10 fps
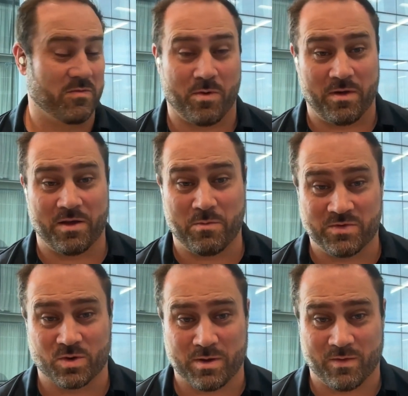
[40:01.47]
ago. I
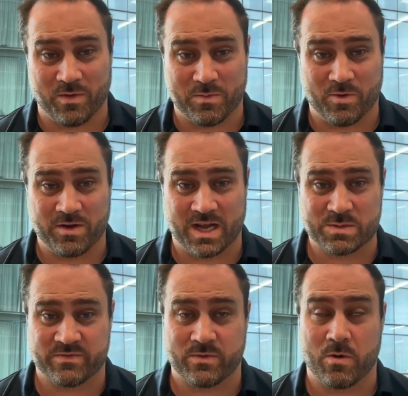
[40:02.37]
think we talked about it on the
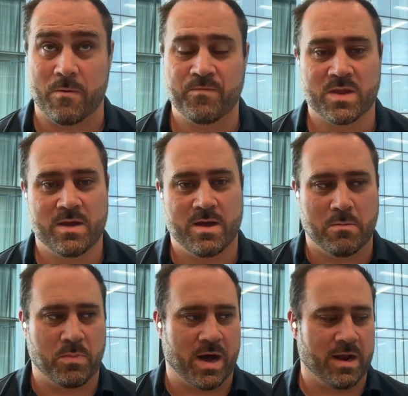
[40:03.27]
podcast before,
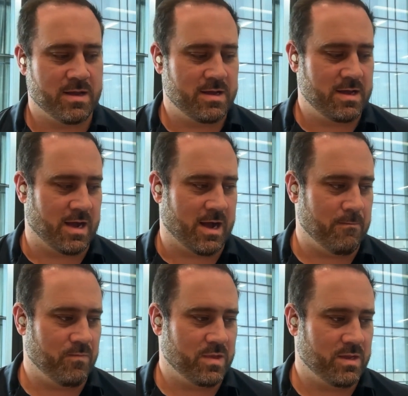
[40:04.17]
but
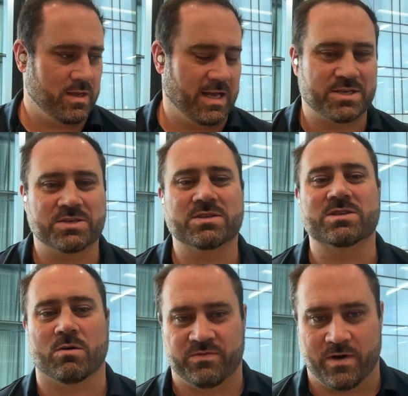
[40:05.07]
it's
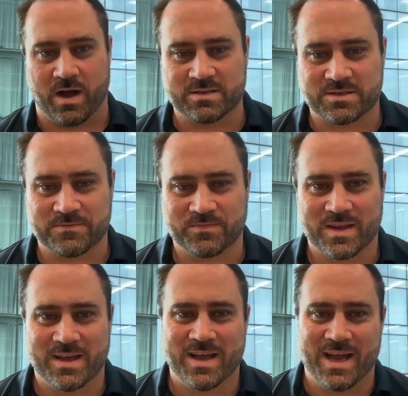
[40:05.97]
just to solve fights.